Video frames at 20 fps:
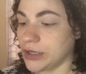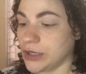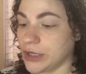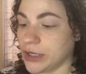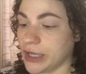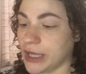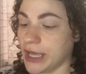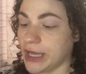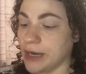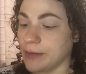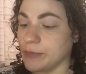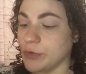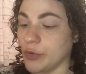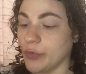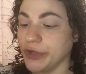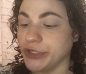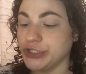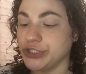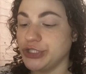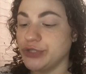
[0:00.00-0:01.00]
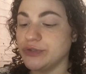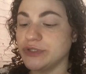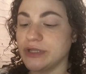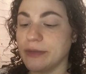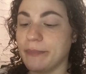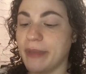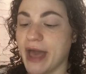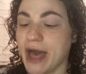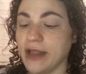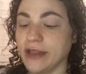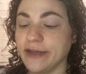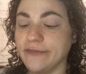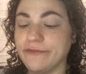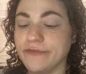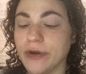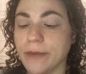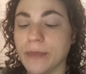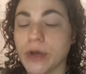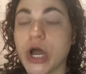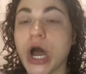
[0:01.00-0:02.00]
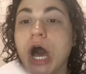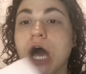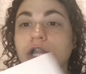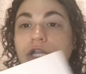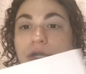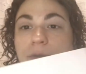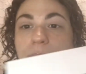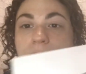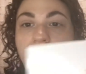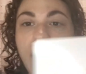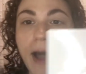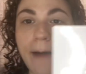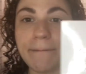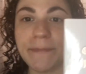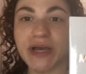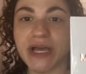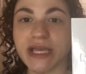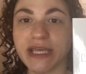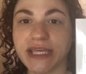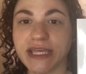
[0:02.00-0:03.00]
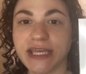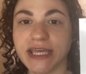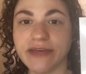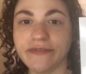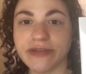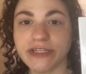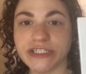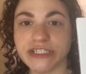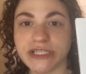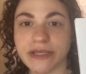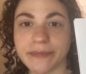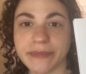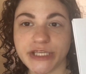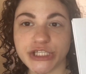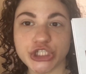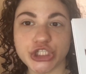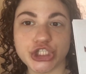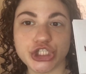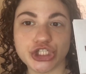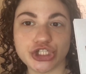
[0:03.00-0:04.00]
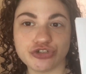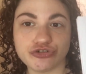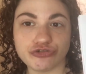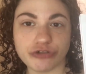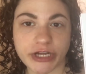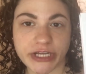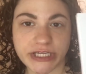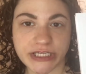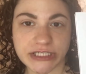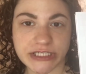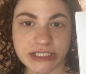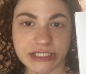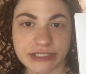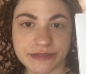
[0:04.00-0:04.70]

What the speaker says: And I'm going to use a palette from Colourpop, Give It To Me Straight.